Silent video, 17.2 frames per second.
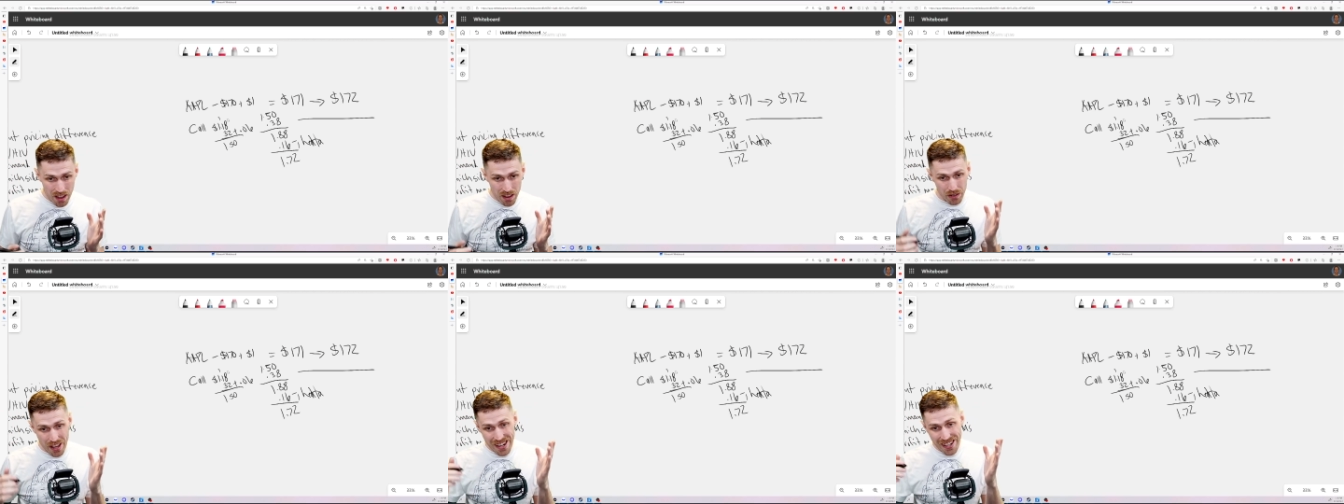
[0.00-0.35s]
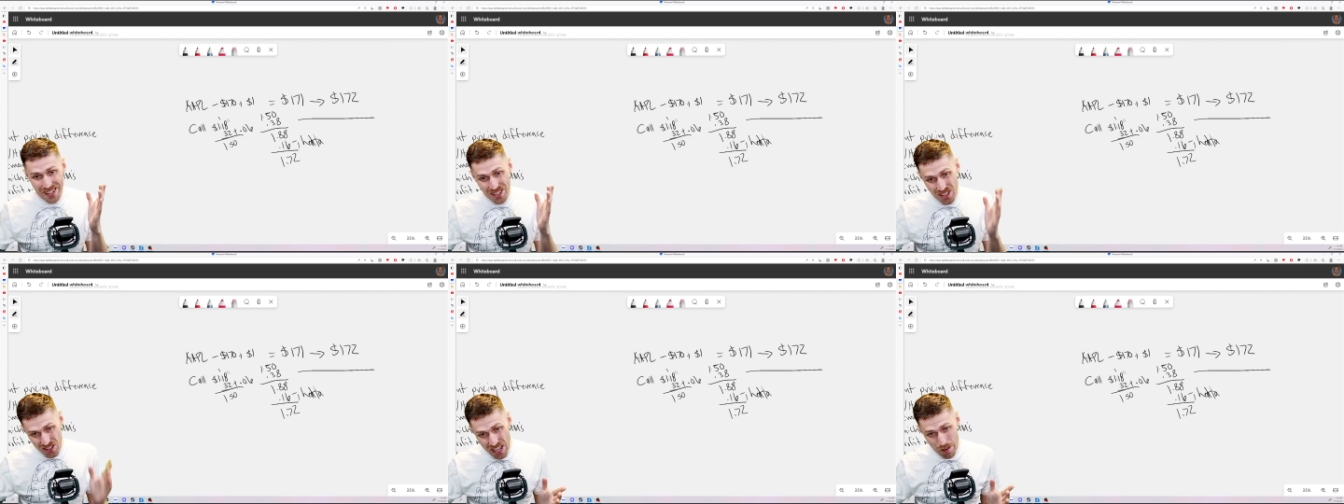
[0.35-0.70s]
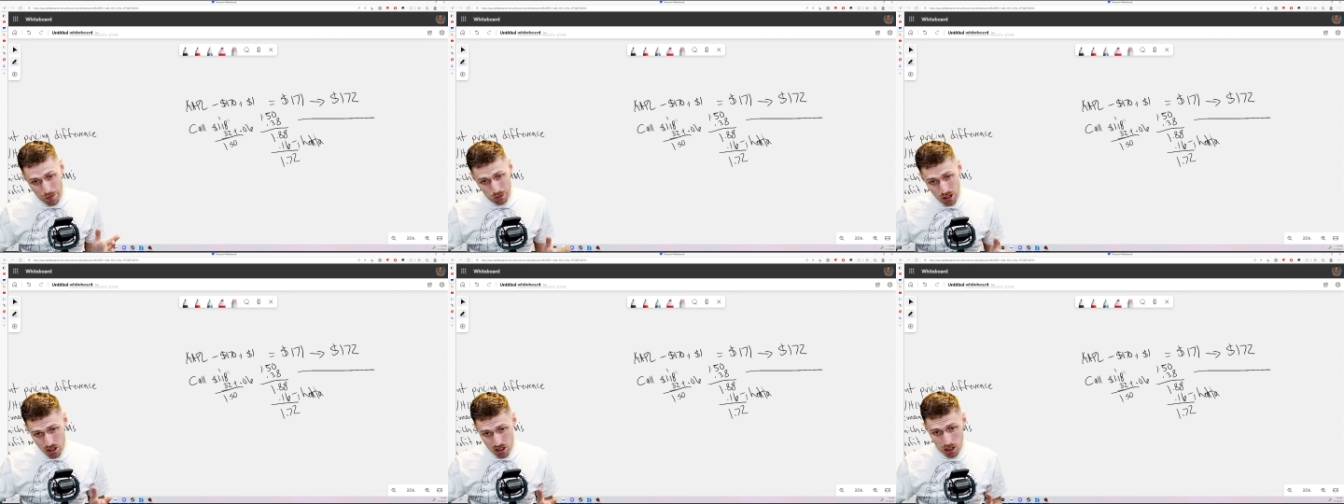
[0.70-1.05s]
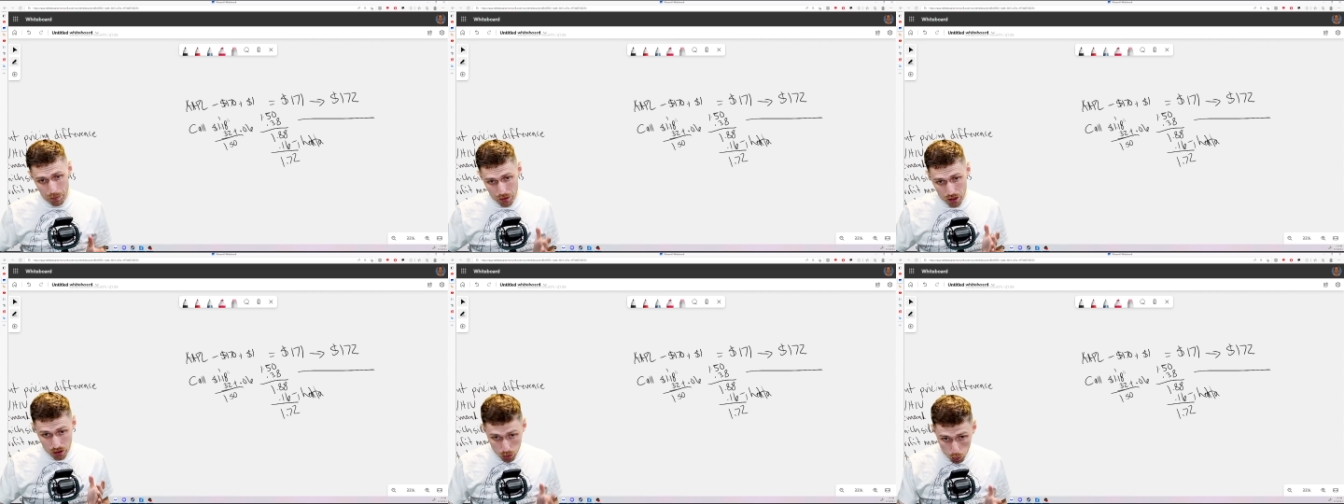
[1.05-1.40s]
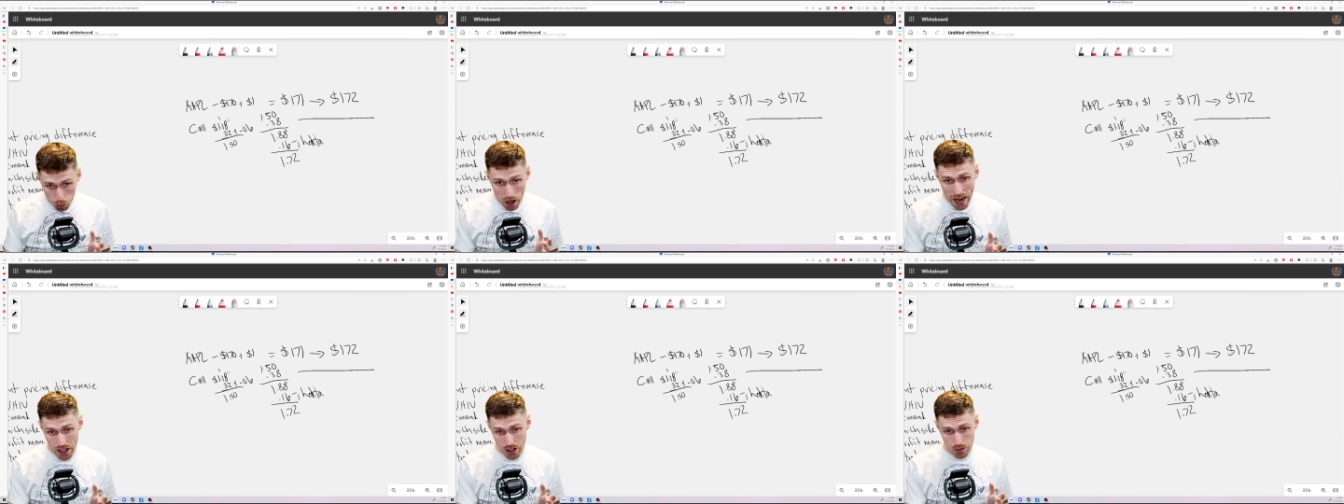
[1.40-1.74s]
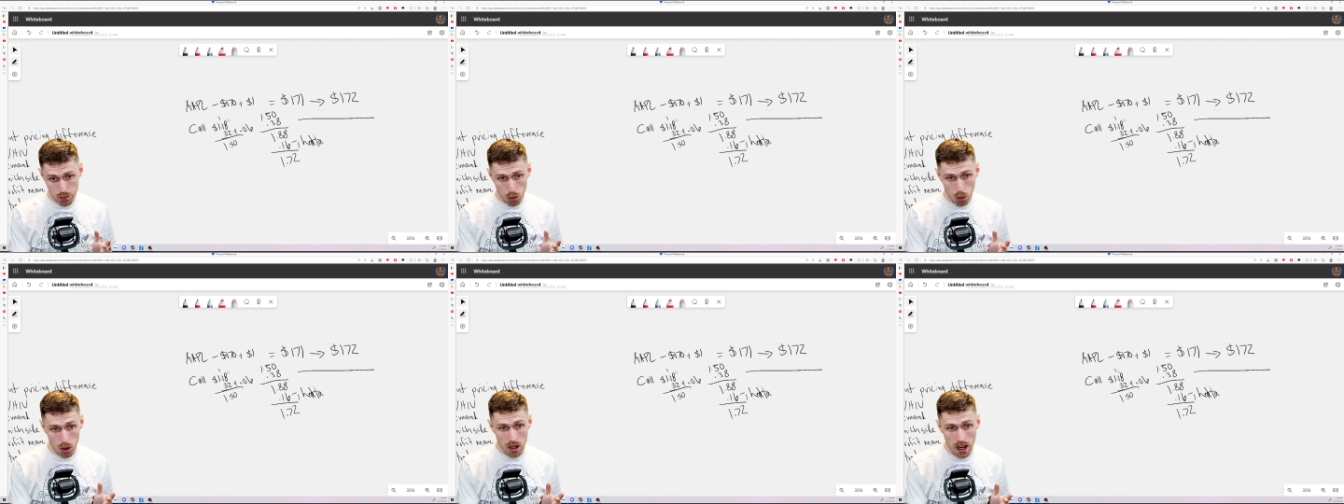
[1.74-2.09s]
Theta is definitely something to watch
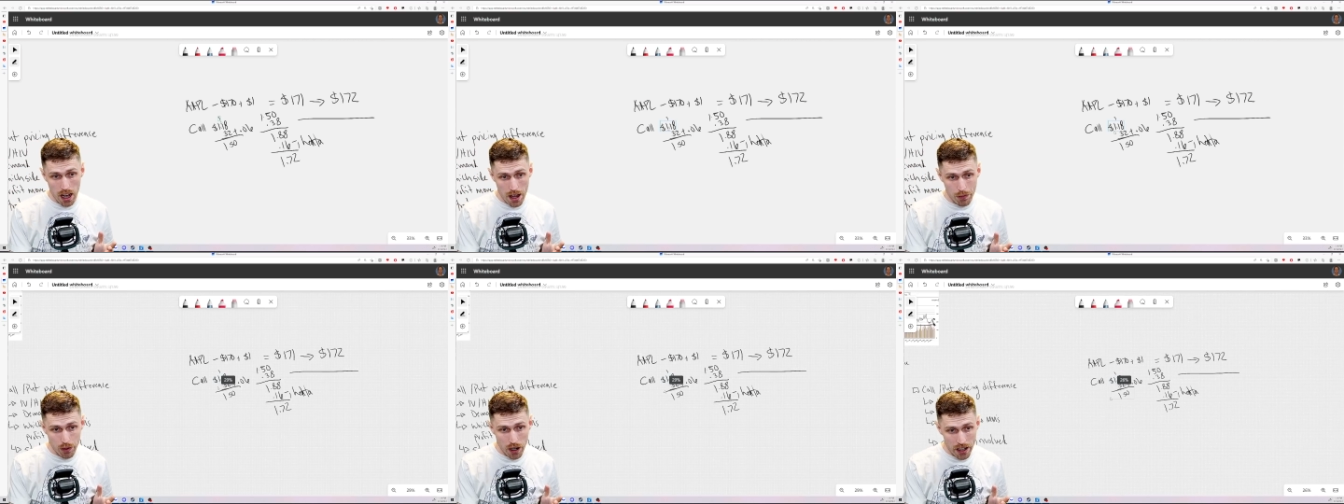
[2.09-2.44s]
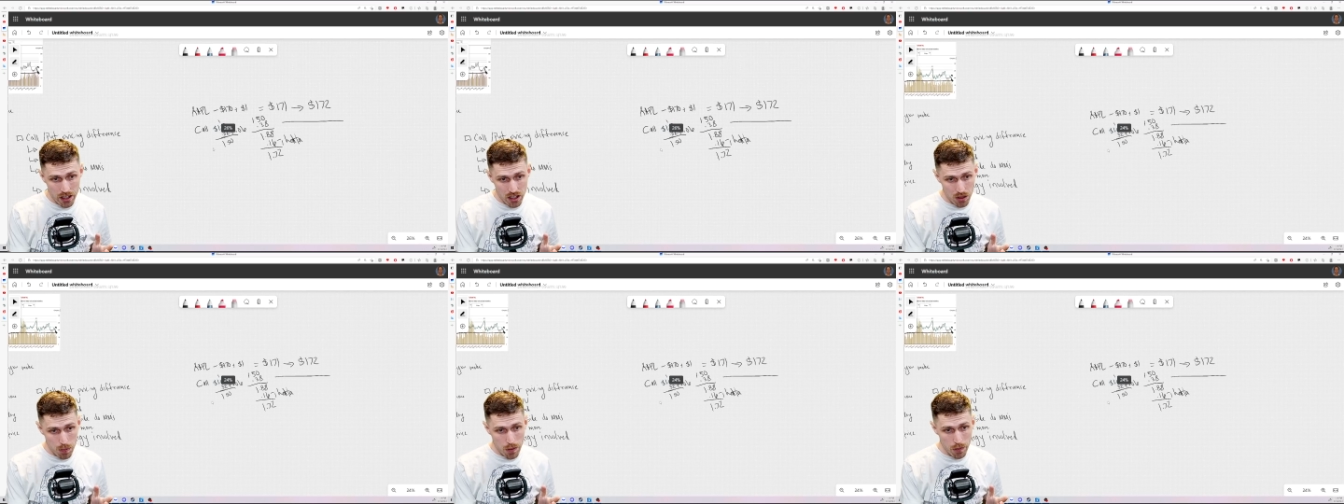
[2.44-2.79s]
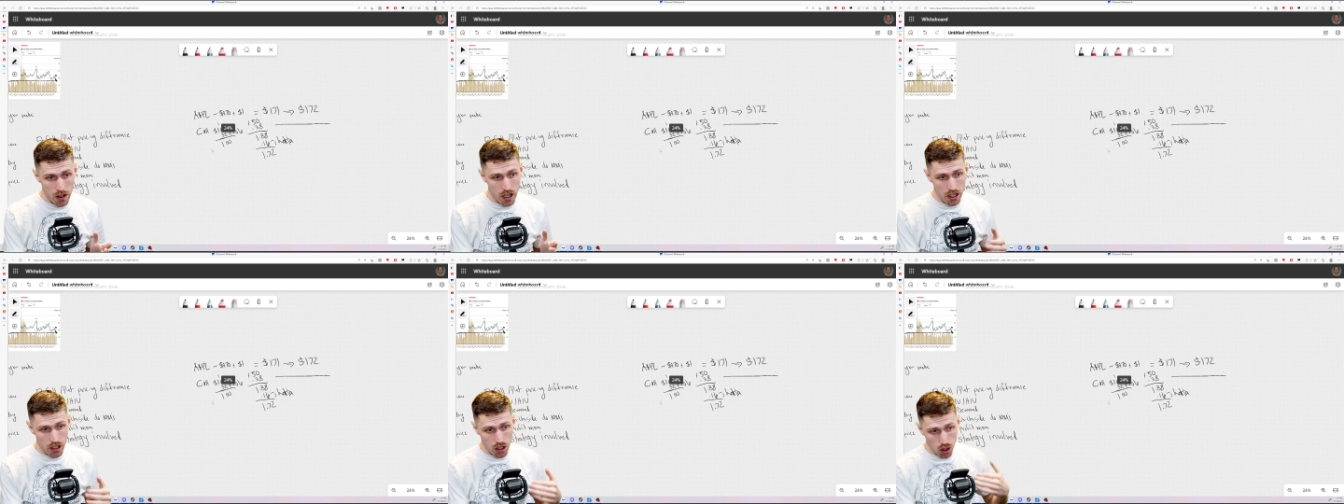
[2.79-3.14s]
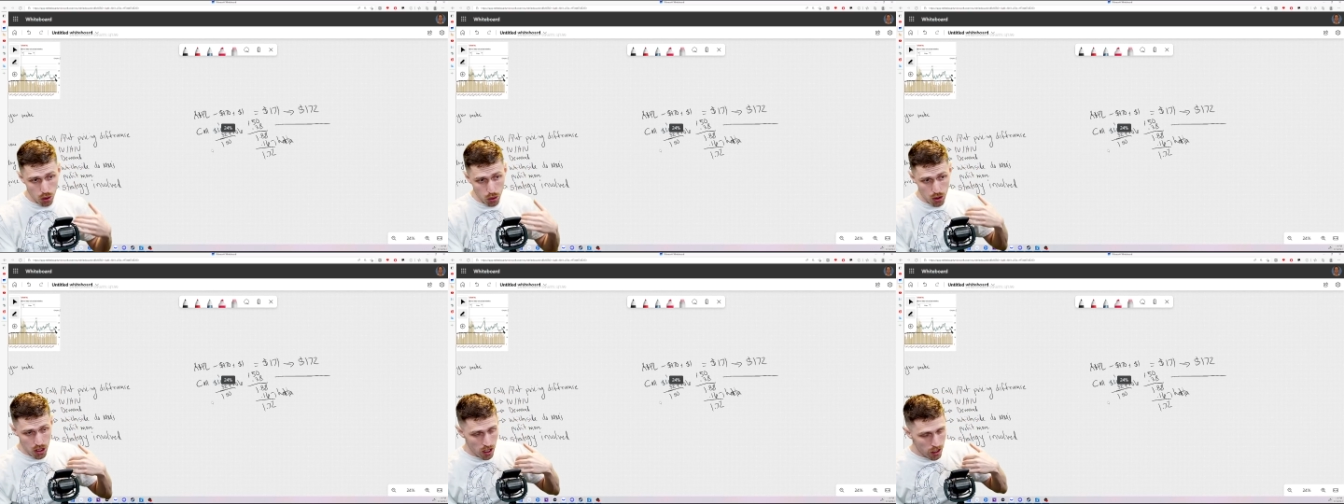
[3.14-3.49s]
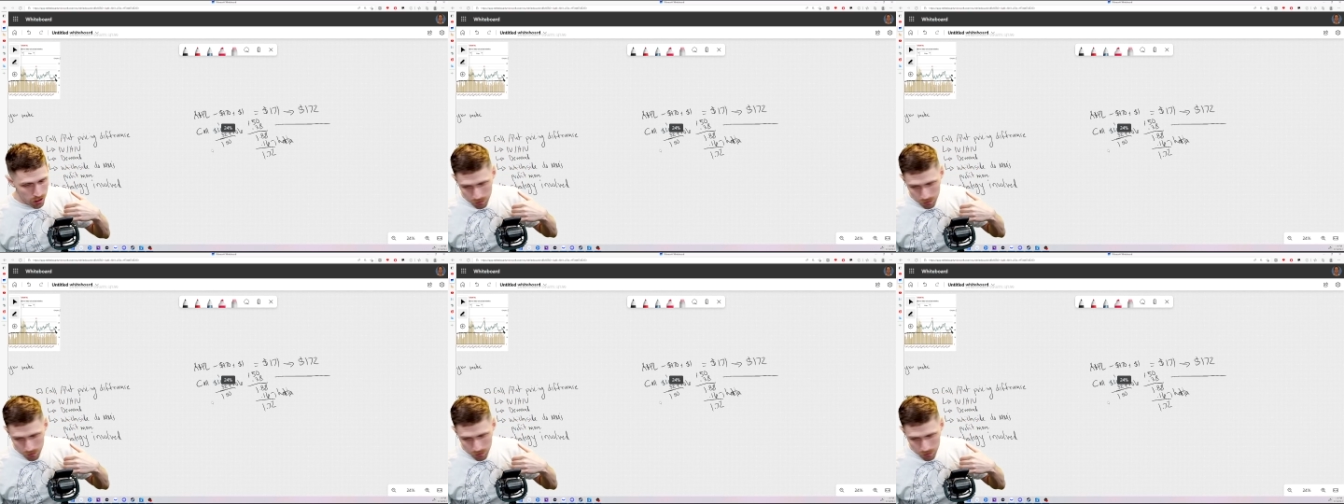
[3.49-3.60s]
for. I find this to be very huge.